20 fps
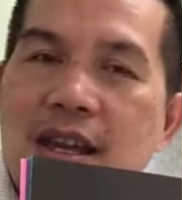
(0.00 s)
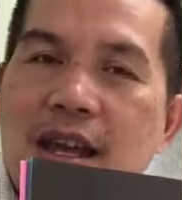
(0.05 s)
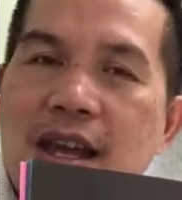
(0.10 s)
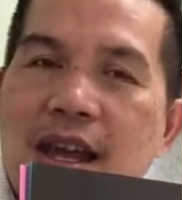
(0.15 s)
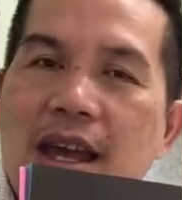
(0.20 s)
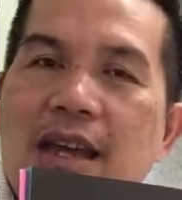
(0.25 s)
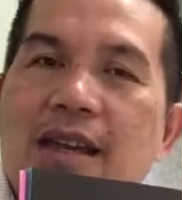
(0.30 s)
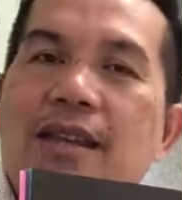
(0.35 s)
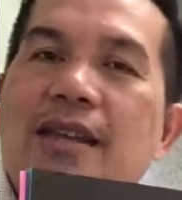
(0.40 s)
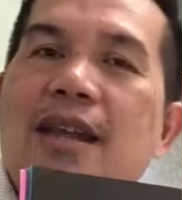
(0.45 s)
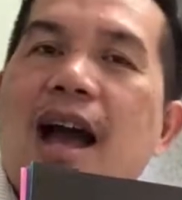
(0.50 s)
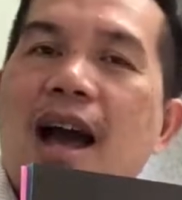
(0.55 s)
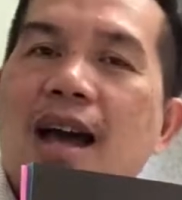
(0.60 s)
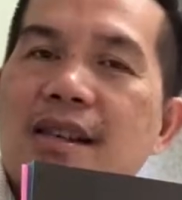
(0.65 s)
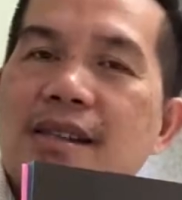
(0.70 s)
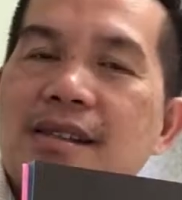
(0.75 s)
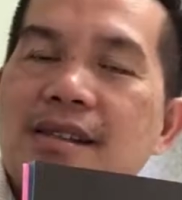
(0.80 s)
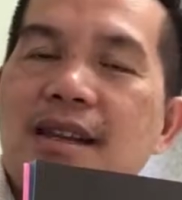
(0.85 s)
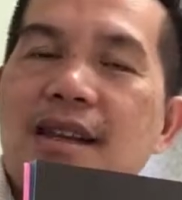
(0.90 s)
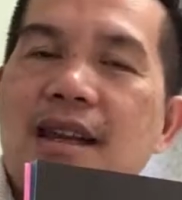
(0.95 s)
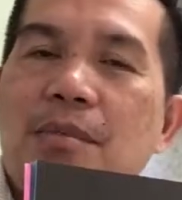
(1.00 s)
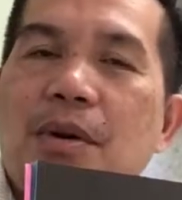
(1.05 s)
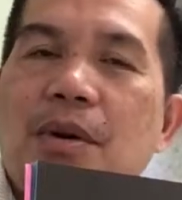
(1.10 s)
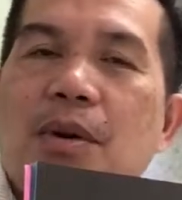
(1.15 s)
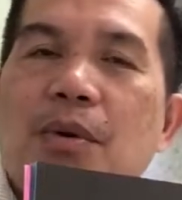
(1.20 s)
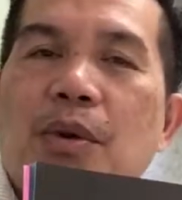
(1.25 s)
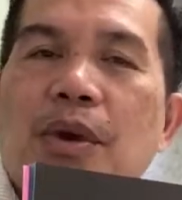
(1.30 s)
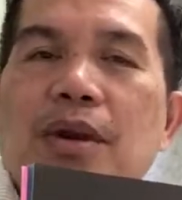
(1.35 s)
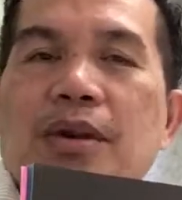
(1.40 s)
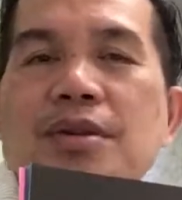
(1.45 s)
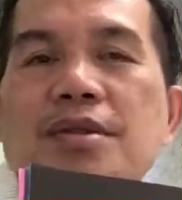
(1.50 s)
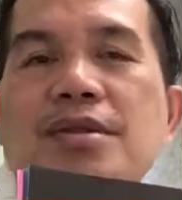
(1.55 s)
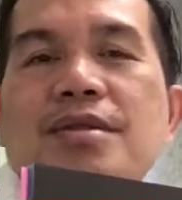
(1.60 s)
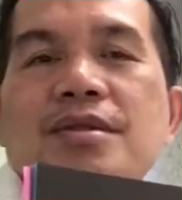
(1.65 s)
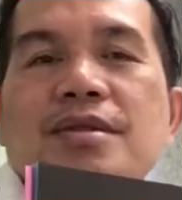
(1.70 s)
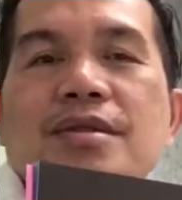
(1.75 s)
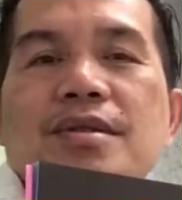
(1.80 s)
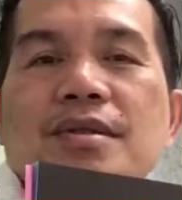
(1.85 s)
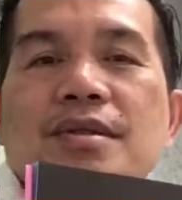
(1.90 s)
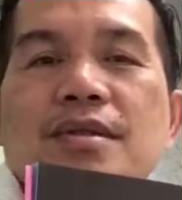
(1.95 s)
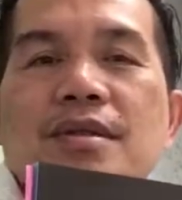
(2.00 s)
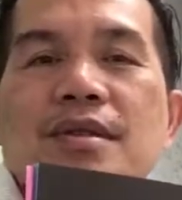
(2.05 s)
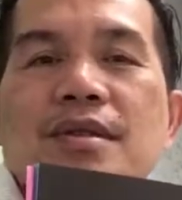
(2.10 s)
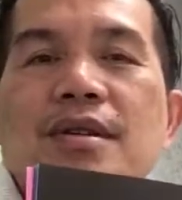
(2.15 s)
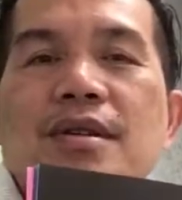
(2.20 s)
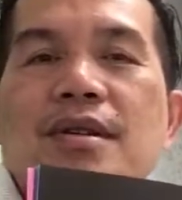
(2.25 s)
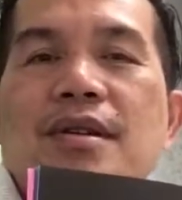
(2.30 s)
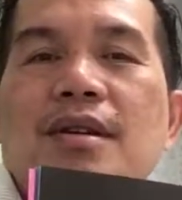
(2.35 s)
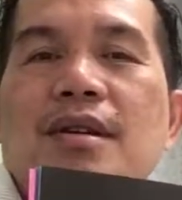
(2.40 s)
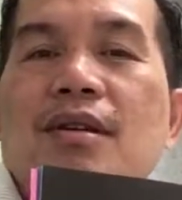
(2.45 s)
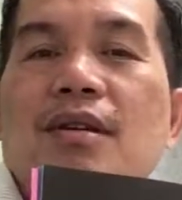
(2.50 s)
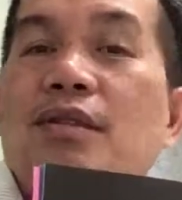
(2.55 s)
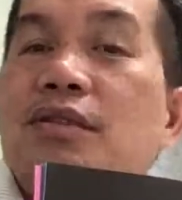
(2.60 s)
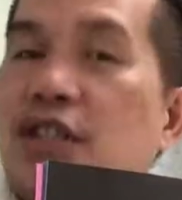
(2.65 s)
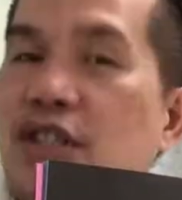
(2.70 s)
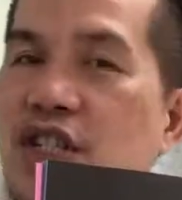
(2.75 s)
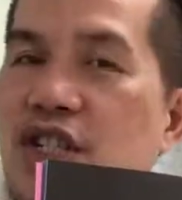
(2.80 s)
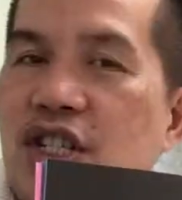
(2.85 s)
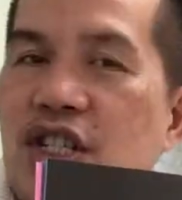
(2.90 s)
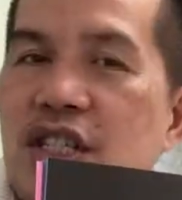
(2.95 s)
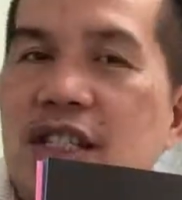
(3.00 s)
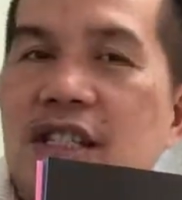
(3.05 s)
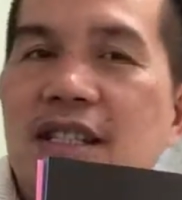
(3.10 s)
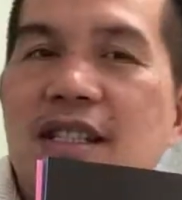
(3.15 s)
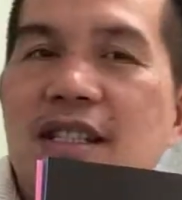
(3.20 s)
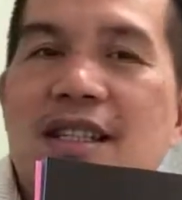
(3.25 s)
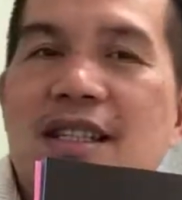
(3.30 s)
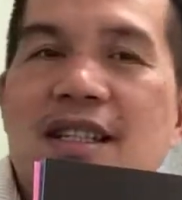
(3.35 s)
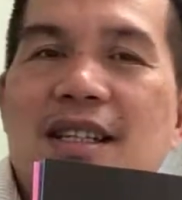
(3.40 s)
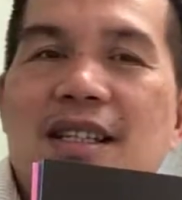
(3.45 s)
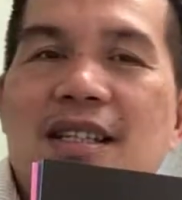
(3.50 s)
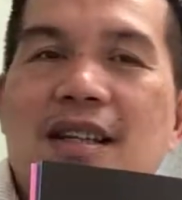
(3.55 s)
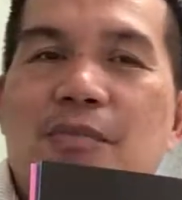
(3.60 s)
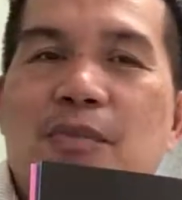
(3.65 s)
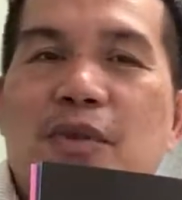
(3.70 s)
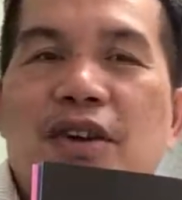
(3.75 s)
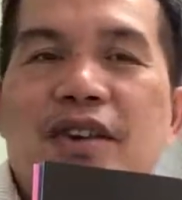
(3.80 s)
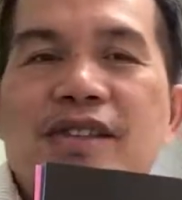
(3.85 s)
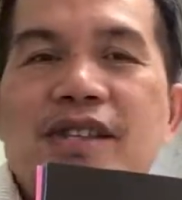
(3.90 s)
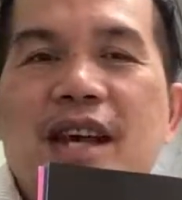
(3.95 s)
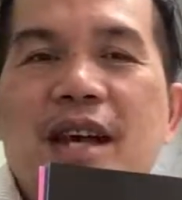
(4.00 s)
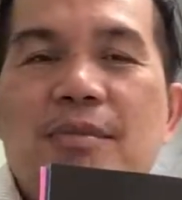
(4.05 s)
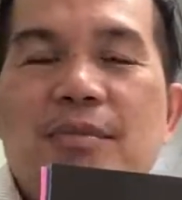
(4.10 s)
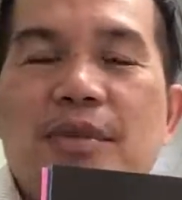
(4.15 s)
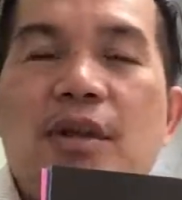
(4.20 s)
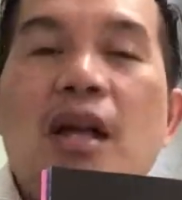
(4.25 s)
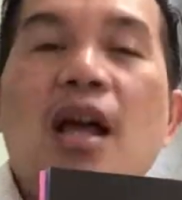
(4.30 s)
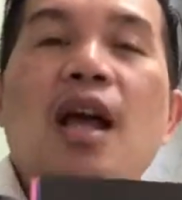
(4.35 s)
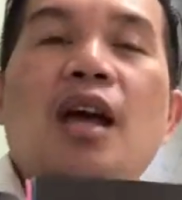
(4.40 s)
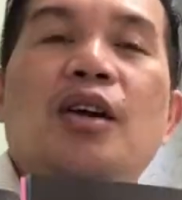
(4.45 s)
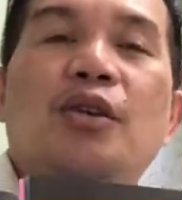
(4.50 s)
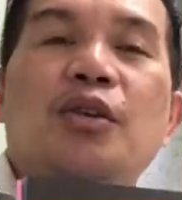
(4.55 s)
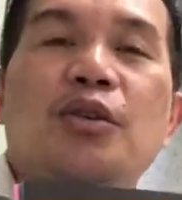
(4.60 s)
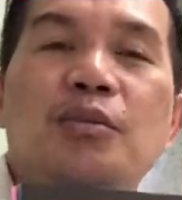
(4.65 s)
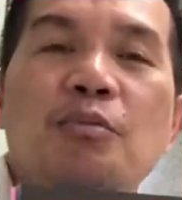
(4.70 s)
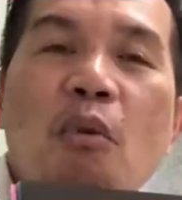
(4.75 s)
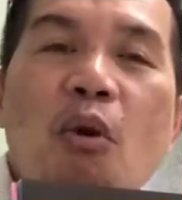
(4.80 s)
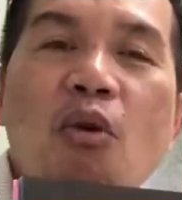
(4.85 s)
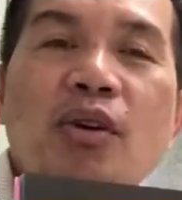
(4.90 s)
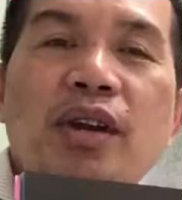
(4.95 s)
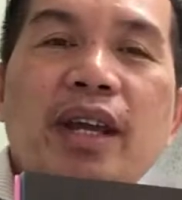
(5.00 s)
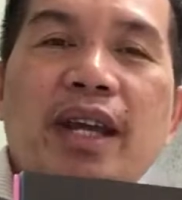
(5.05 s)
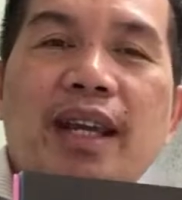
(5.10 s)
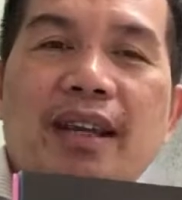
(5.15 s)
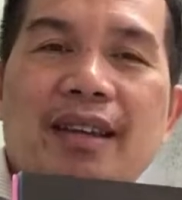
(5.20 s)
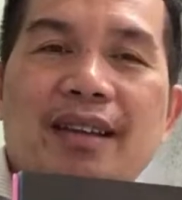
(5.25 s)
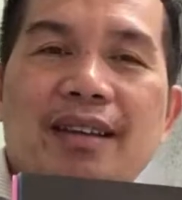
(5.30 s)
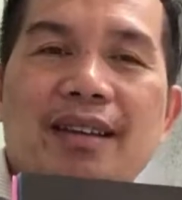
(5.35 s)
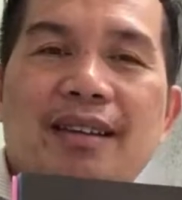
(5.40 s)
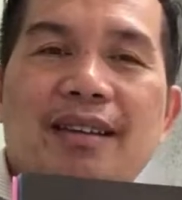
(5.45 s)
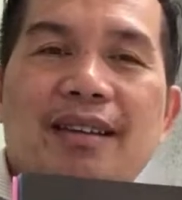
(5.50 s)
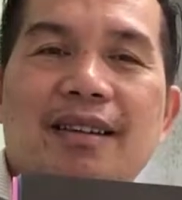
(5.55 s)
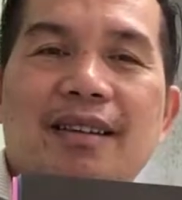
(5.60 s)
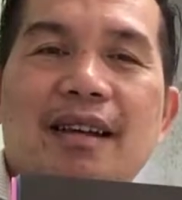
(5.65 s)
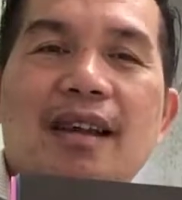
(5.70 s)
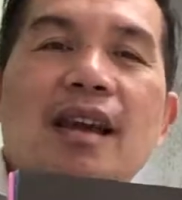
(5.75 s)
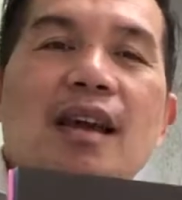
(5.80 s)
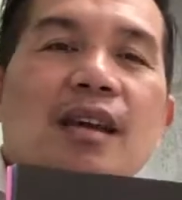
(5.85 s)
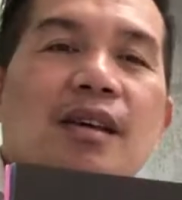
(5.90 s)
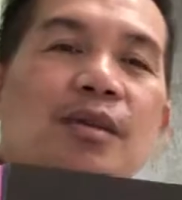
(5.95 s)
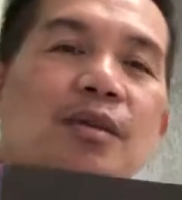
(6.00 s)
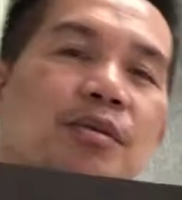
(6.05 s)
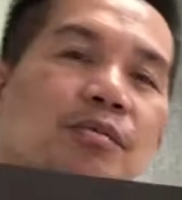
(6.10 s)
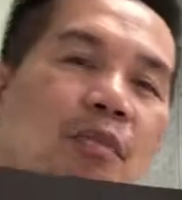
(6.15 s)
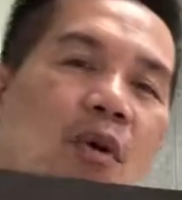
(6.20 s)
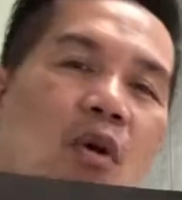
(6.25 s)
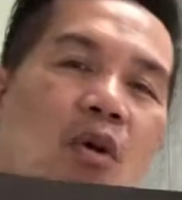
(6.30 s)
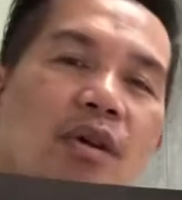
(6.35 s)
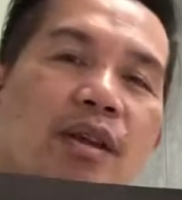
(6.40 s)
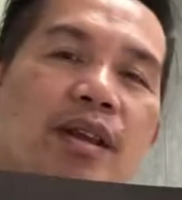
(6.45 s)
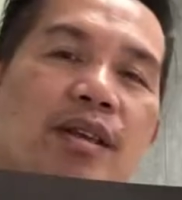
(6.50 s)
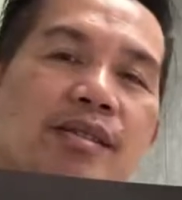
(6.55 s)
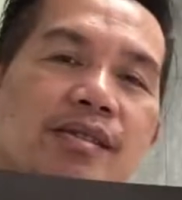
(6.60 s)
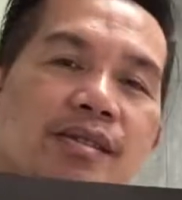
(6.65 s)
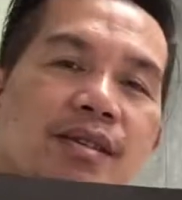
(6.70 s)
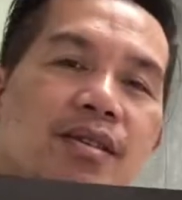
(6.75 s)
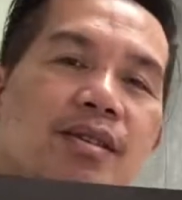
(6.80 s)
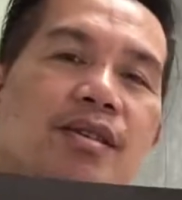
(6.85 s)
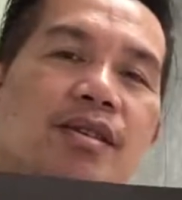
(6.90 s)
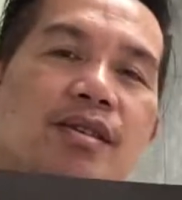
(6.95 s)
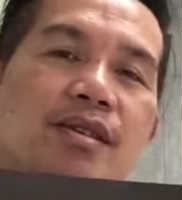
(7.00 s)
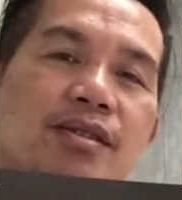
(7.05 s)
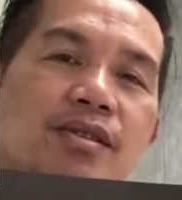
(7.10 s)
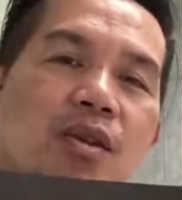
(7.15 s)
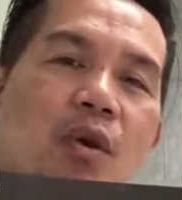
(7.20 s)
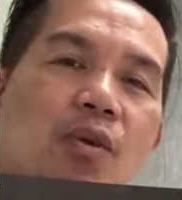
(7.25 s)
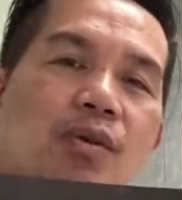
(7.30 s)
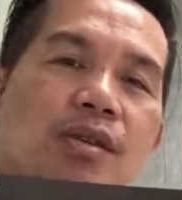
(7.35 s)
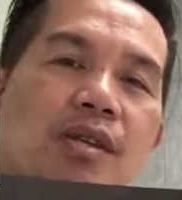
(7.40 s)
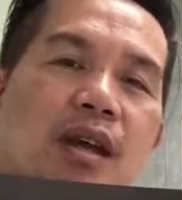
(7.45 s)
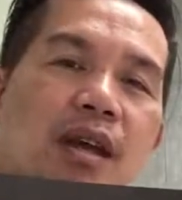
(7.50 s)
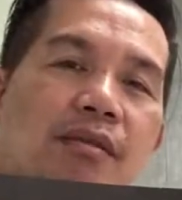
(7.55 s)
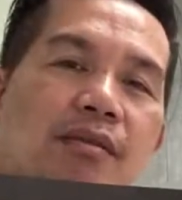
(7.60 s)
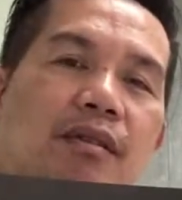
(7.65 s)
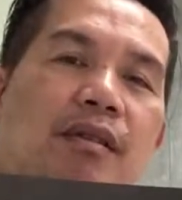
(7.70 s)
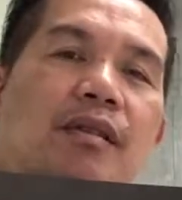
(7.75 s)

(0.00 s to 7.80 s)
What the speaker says: and asking about the weather's condition, for example, good morning. Good morning, Sir Joseph.